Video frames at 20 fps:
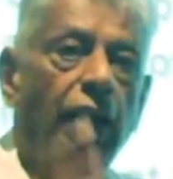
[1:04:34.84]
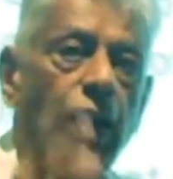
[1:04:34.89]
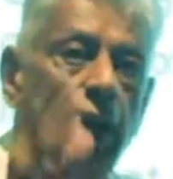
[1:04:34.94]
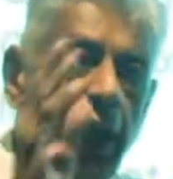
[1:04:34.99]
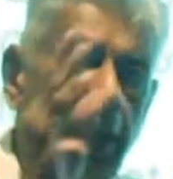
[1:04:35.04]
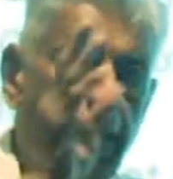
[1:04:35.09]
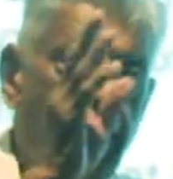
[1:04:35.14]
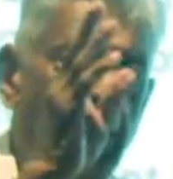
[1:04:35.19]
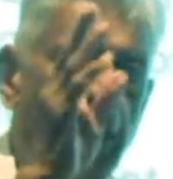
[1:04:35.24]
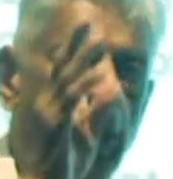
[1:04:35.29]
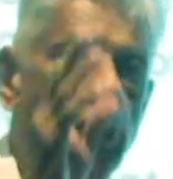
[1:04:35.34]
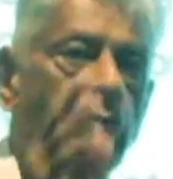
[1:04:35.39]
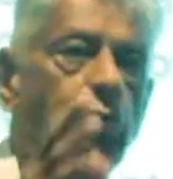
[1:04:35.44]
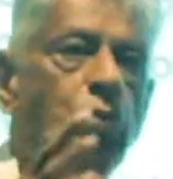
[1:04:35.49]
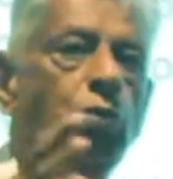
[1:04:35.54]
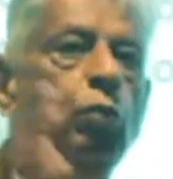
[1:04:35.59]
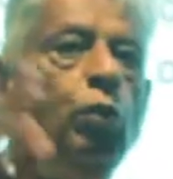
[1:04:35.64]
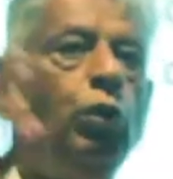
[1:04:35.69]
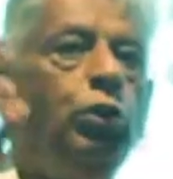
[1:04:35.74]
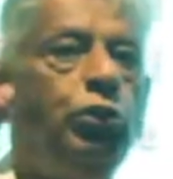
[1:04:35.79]
lay down
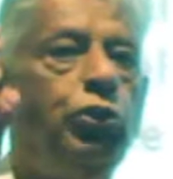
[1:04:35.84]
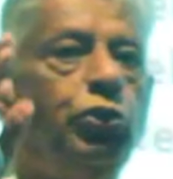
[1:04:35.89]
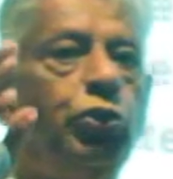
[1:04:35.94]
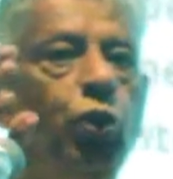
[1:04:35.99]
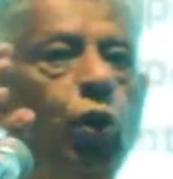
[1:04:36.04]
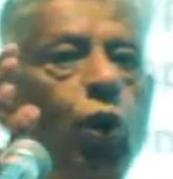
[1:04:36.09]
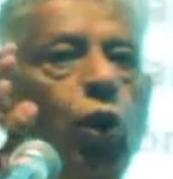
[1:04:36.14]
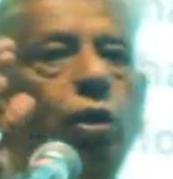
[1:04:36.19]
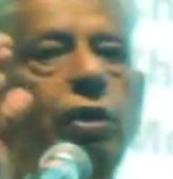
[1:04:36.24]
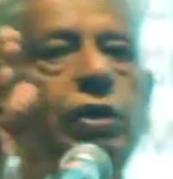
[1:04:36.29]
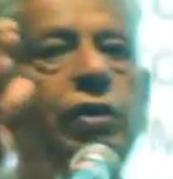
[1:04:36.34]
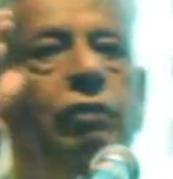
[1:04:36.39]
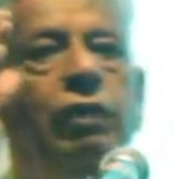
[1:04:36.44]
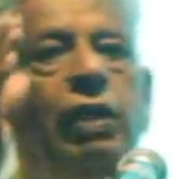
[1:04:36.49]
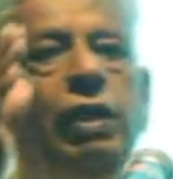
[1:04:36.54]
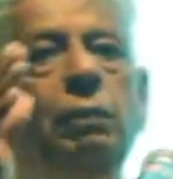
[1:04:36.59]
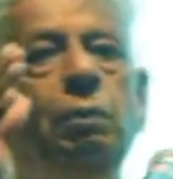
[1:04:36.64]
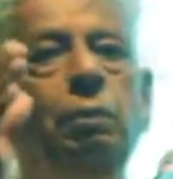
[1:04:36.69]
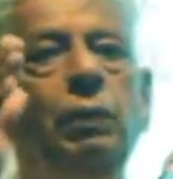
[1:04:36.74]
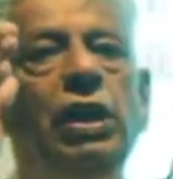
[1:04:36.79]
what is called
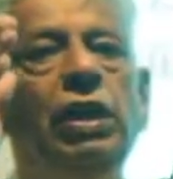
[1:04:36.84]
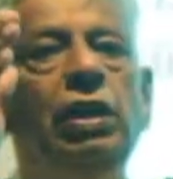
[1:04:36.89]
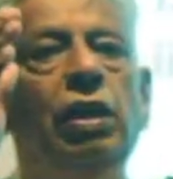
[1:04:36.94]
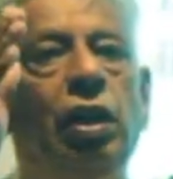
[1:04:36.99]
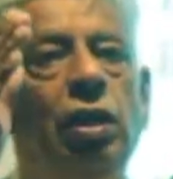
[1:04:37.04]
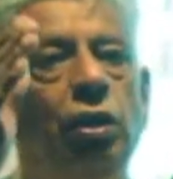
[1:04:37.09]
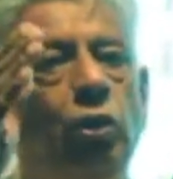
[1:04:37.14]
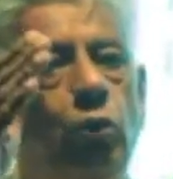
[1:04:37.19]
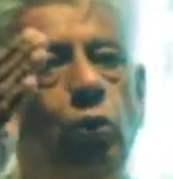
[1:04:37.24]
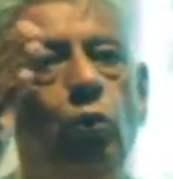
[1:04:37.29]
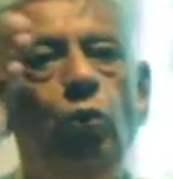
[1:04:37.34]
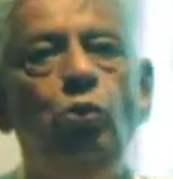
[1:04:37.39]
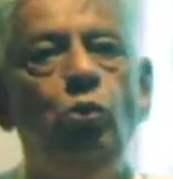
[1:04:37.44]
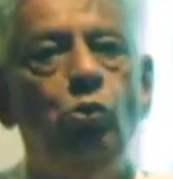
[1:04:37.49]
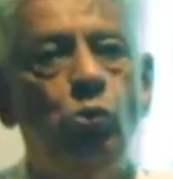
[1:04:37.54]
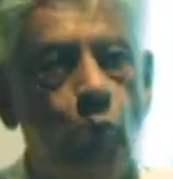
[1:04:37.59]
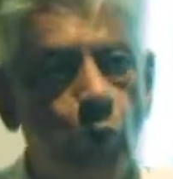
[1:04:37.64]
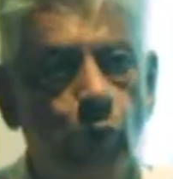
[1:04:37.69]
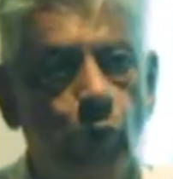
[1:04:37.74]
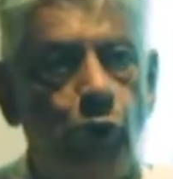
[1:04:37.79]
development control
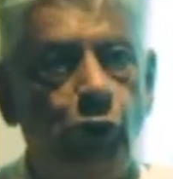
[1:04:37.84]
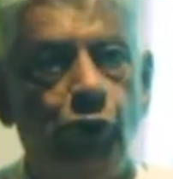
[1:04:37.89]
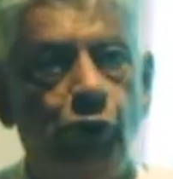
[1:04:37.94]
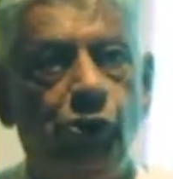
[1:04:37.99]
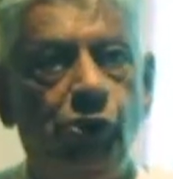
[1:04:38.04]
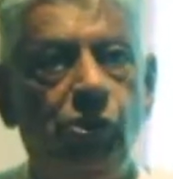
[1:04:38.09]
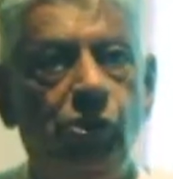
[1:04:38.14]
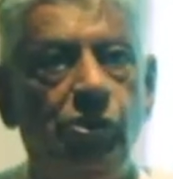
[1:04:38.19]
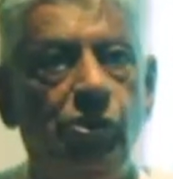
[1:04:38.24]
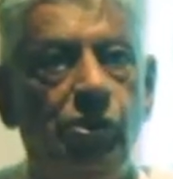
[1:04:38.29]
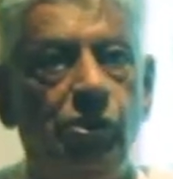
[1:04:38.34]
rules.